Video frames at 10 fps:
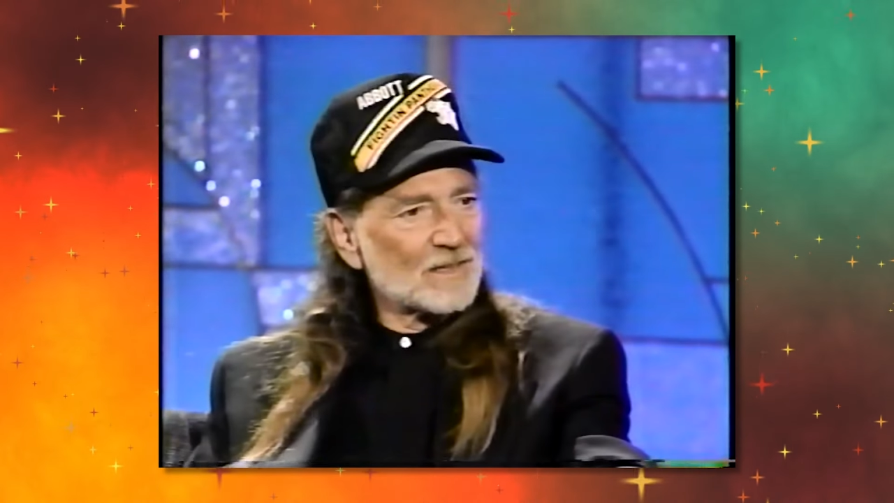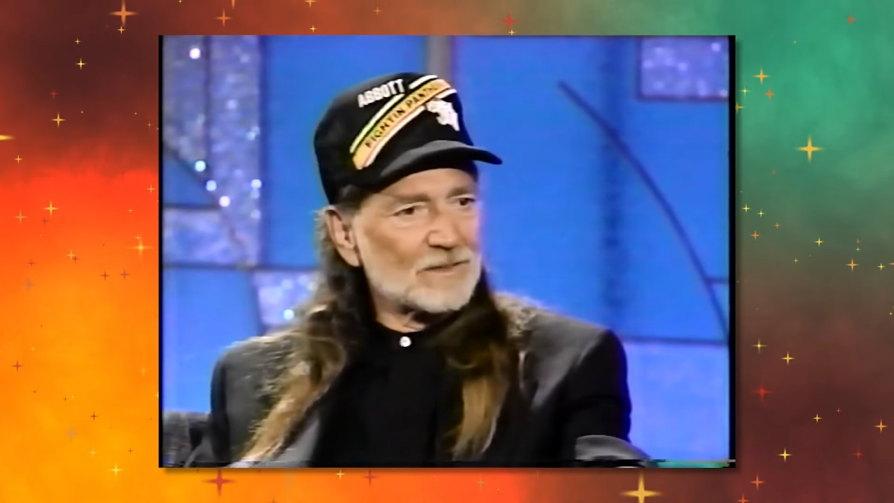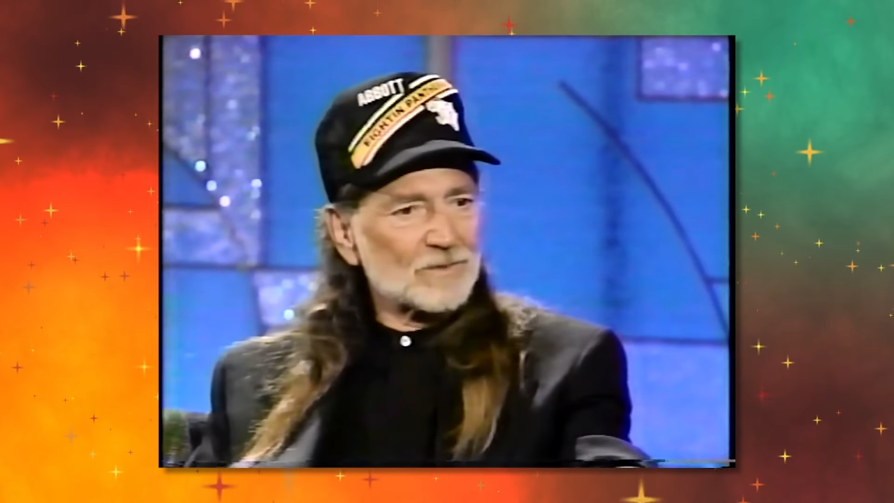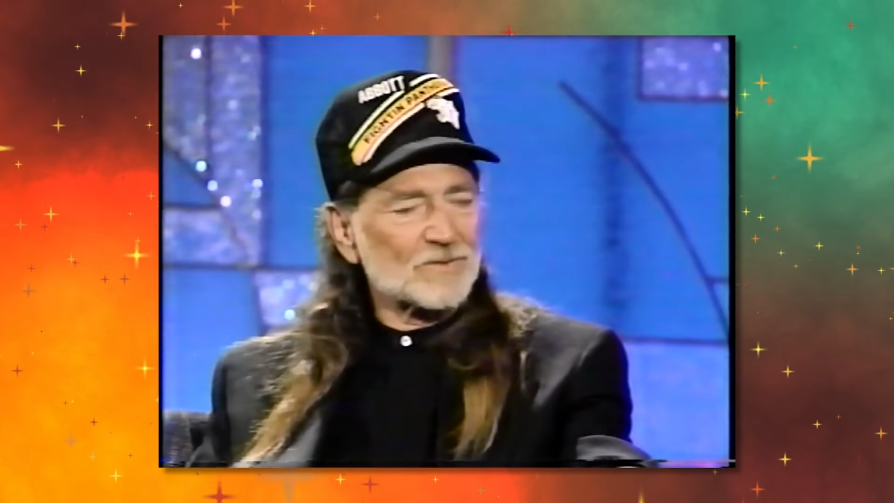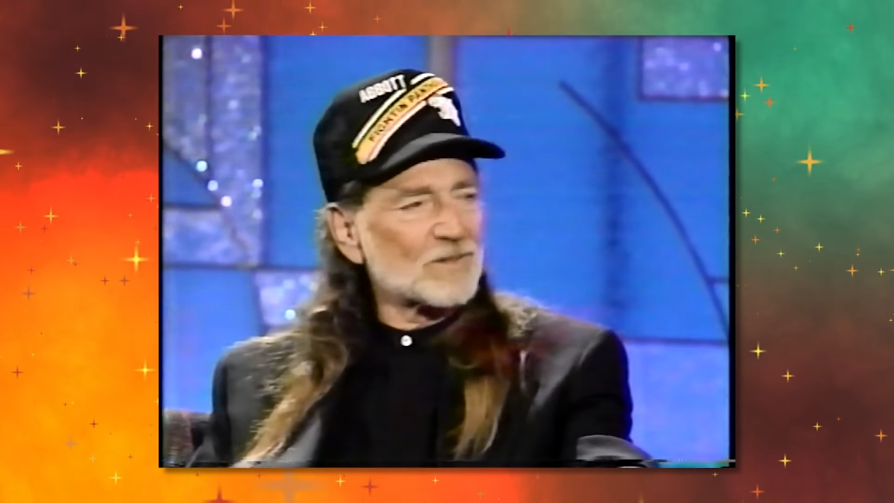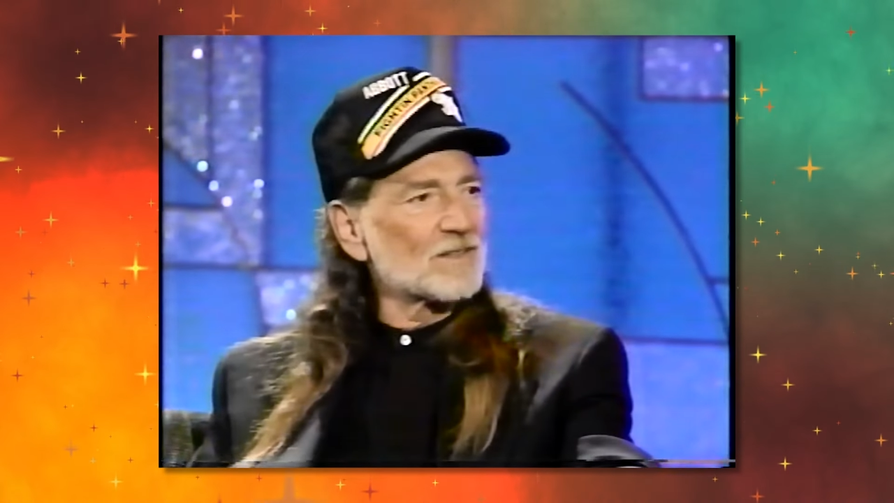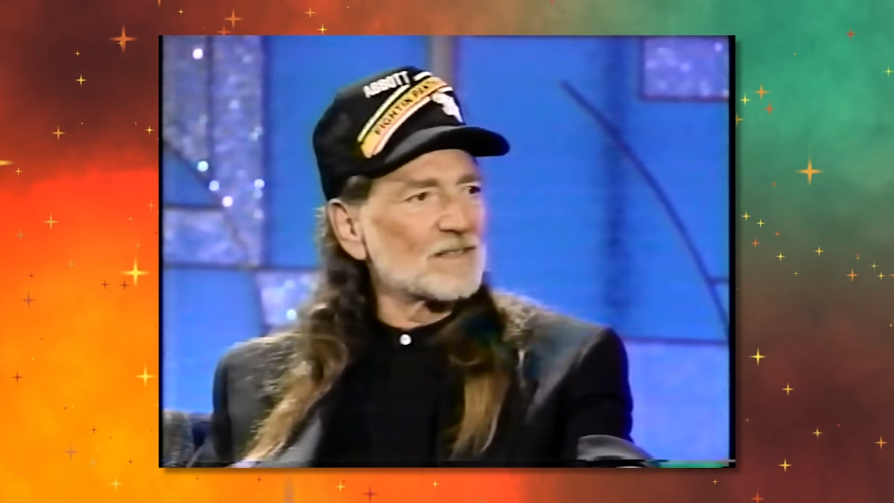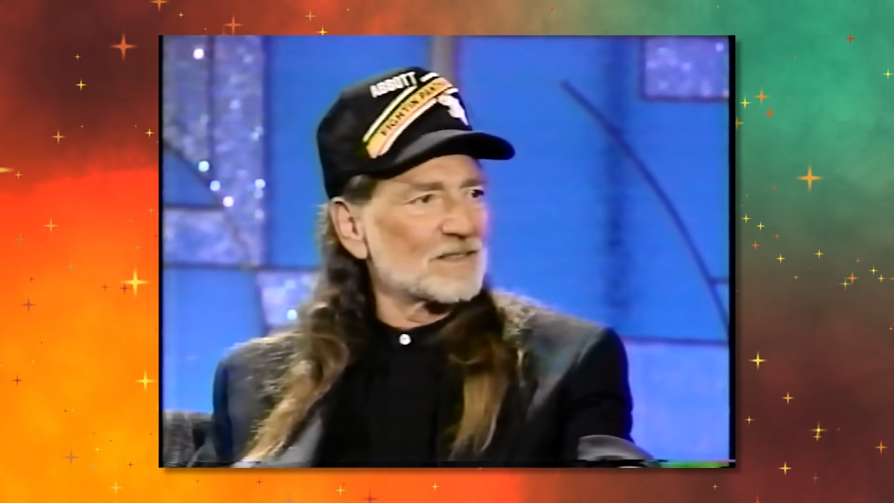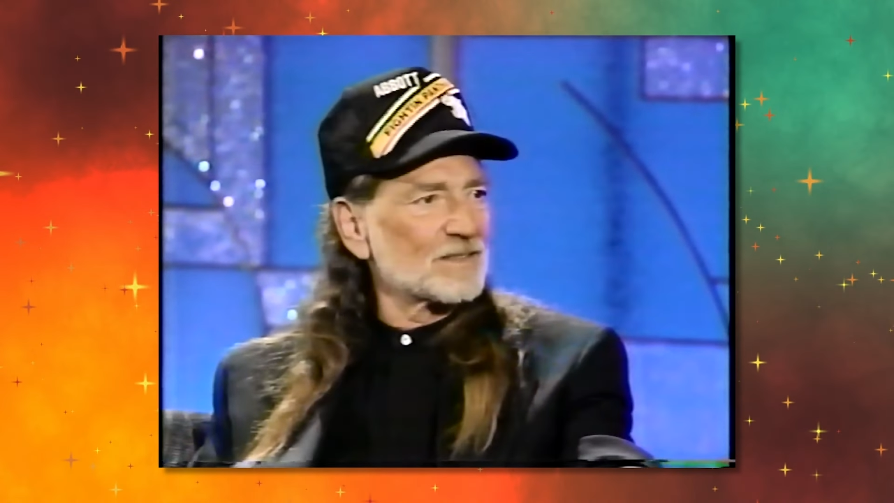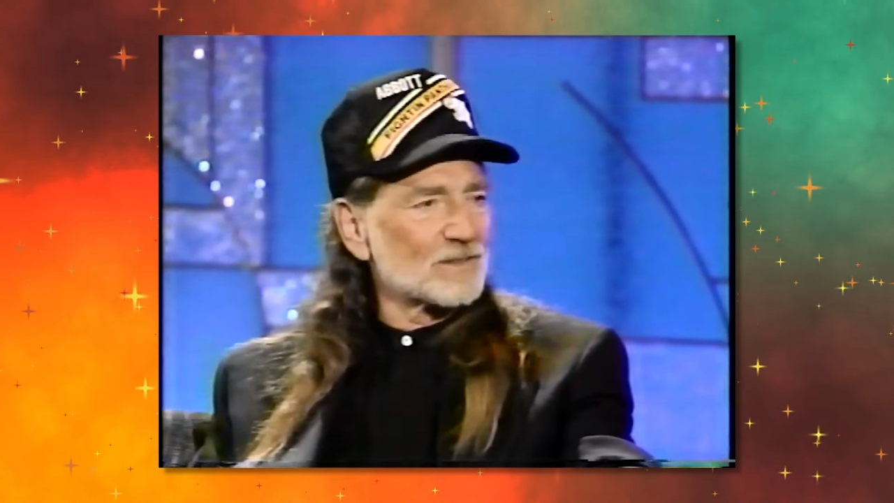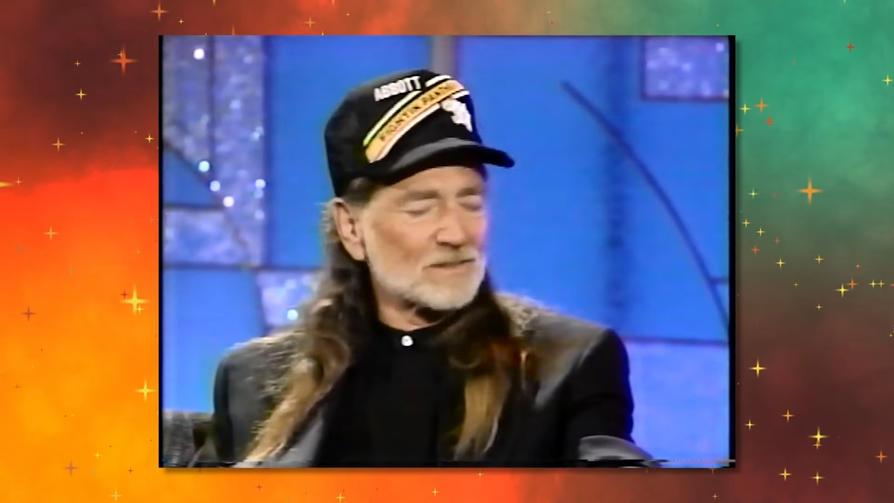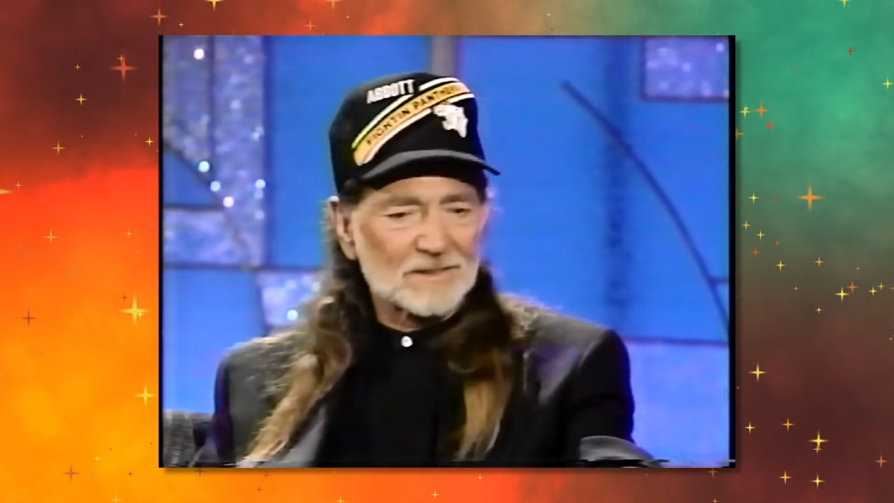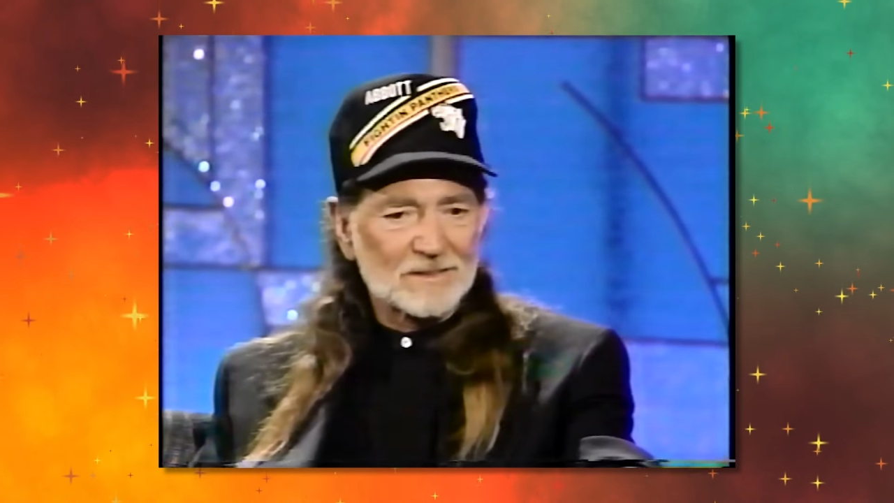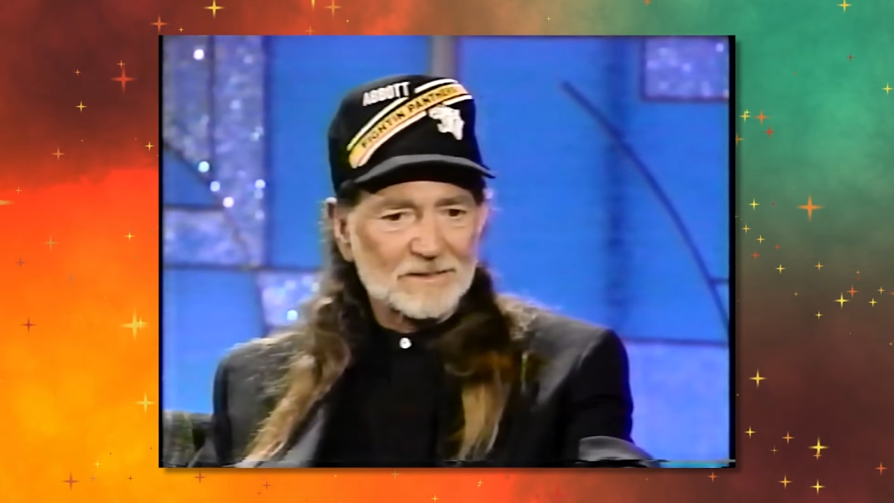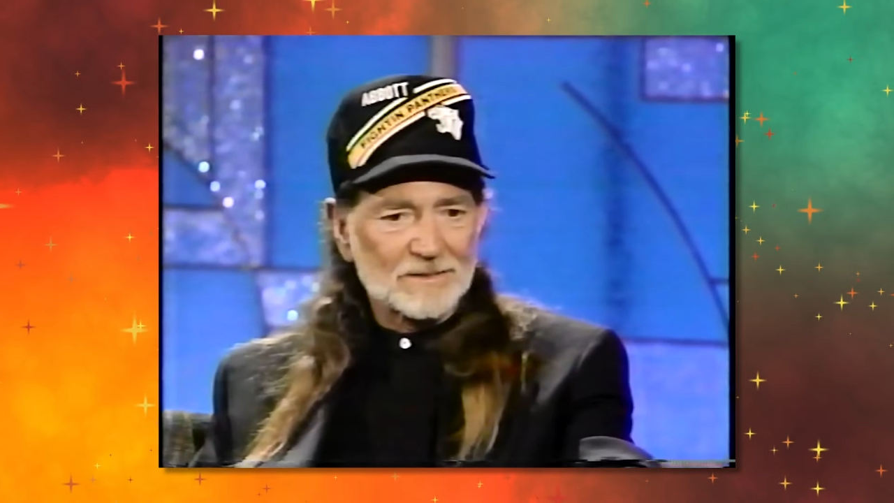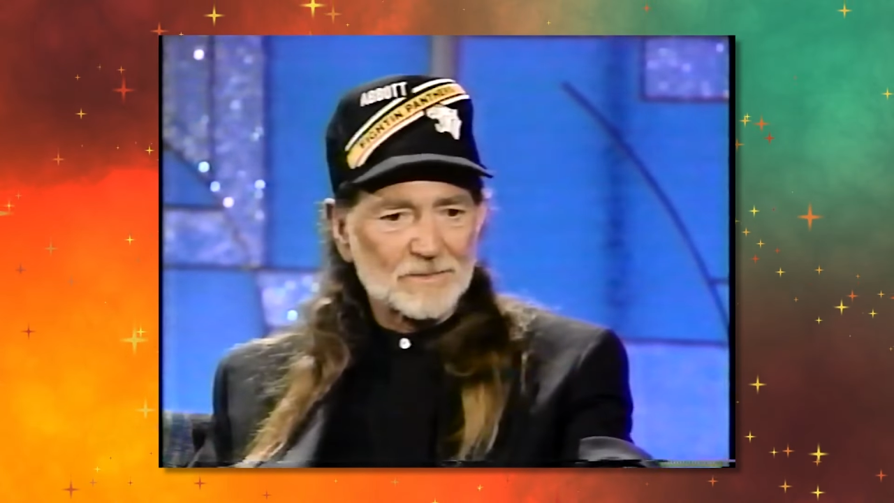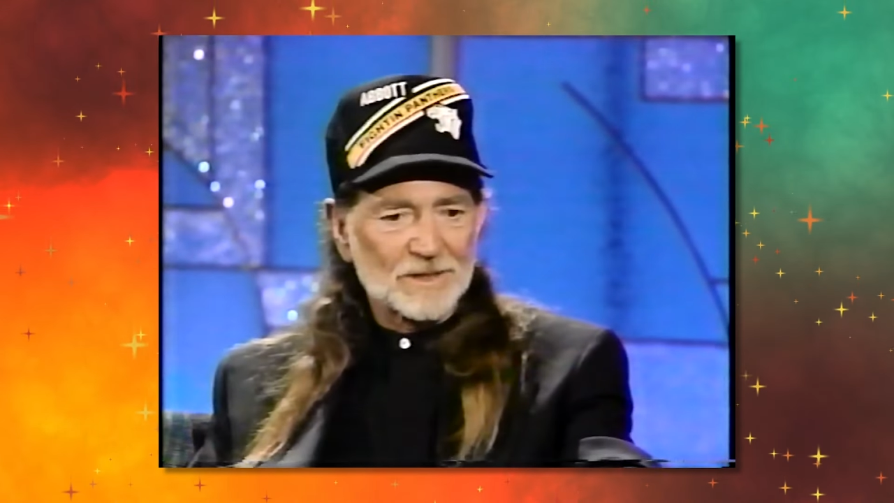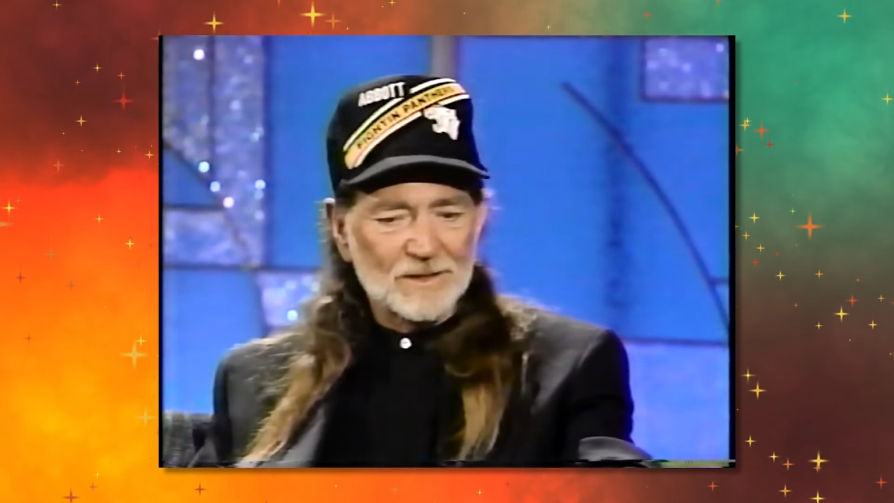switched to just marijuana